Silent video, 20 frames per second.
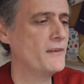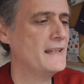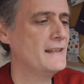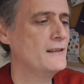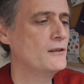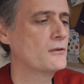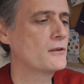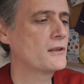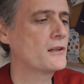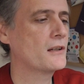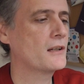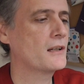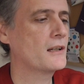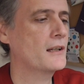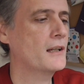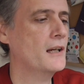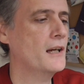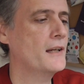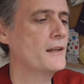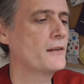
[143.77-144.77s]
They look
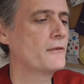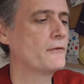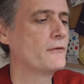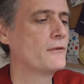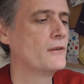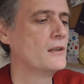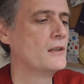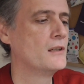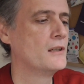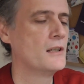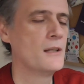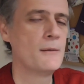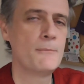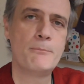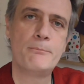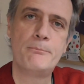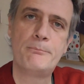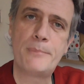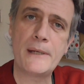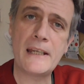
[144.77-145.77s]
kind of
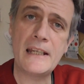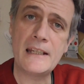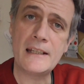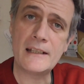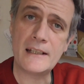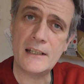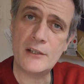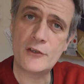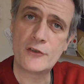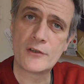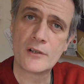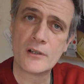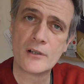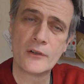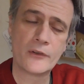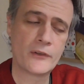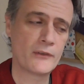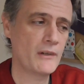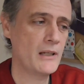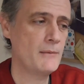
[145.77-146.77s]
beanish,
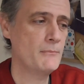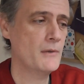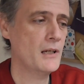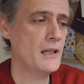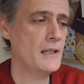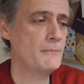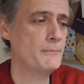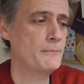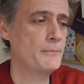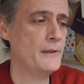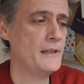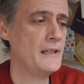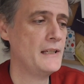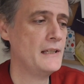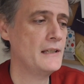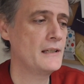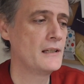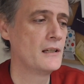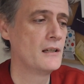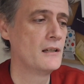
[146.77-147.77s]
so they might
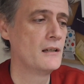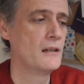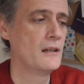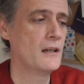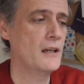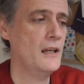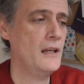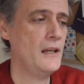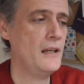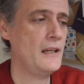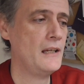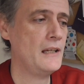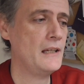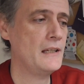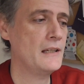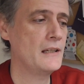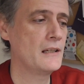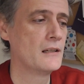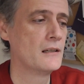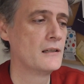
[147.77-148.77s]
be
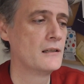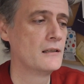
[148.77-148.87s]
a